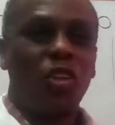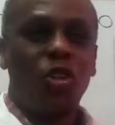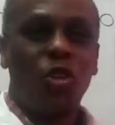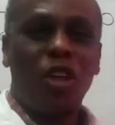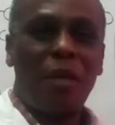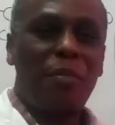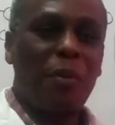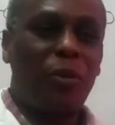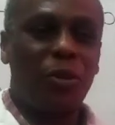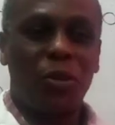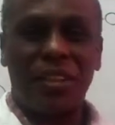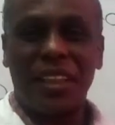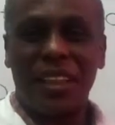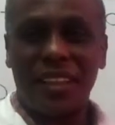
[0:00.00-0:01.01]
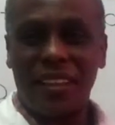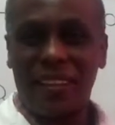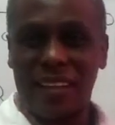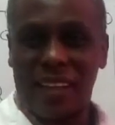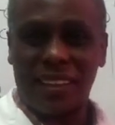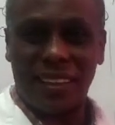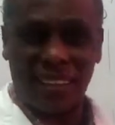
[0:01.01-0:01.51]
you can be able to take
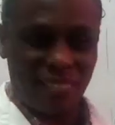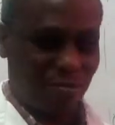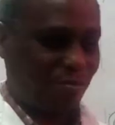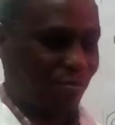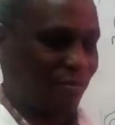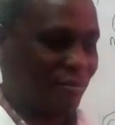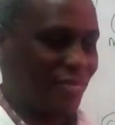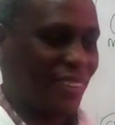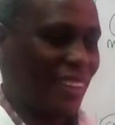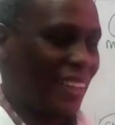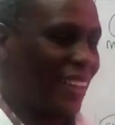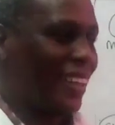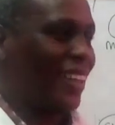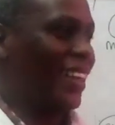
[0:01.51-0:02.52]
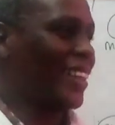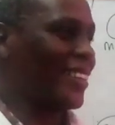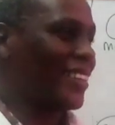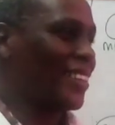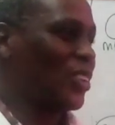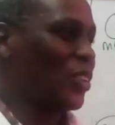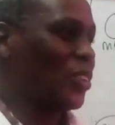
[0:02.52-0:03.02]
grass,
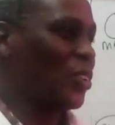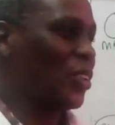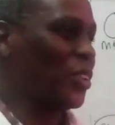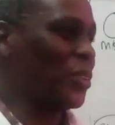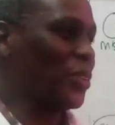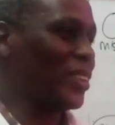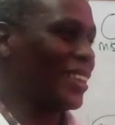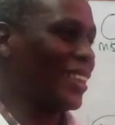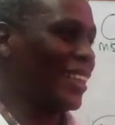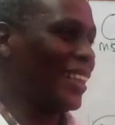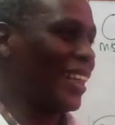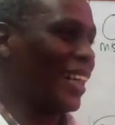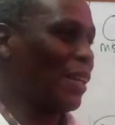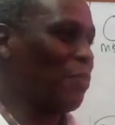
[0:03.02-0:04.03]
as sort of to say,